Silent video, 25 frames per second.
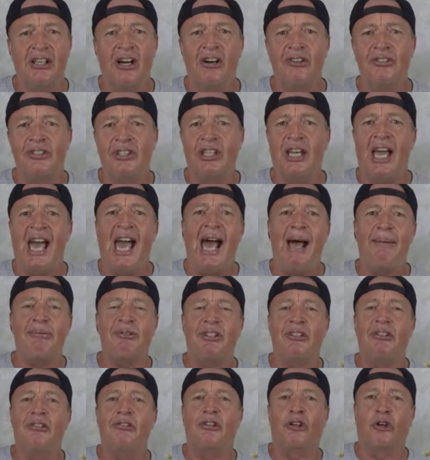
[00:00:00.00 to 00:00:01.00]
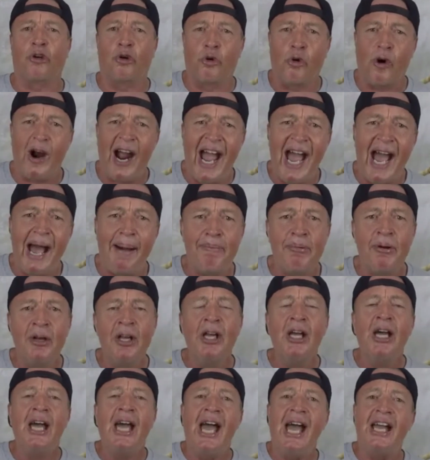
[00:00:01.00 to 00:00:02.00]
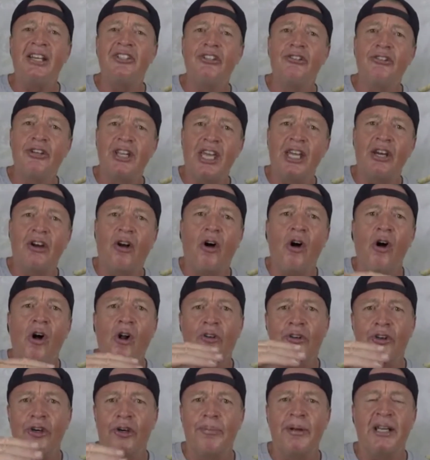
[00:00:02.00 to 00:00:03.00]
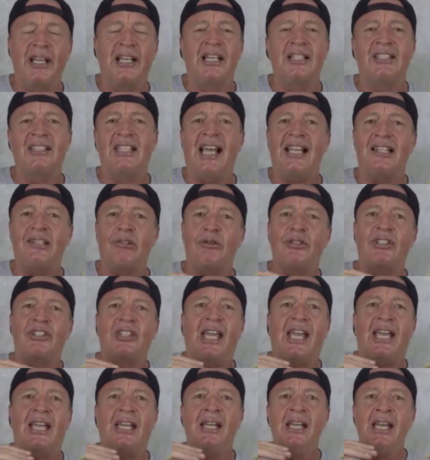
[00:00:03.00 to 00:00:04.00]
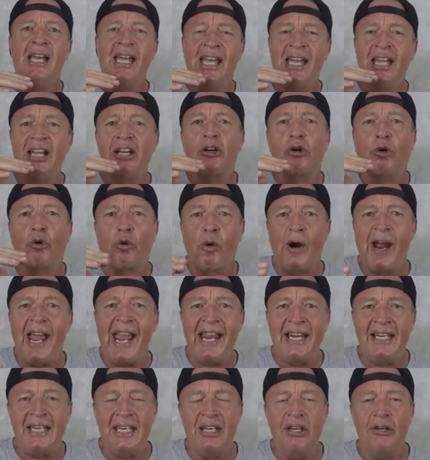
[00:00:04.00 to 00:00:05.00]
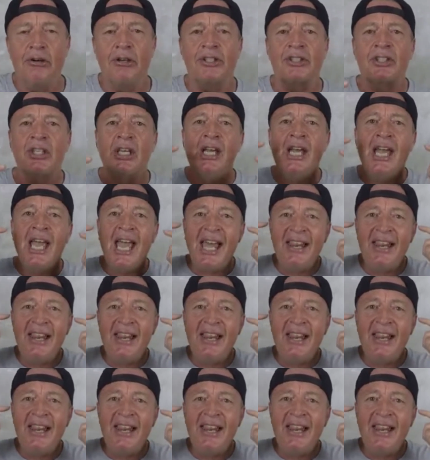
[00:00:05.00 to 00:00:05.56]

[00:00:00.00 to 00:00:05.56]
to go to absolute crap as you get older because that's what's like ingrained into us.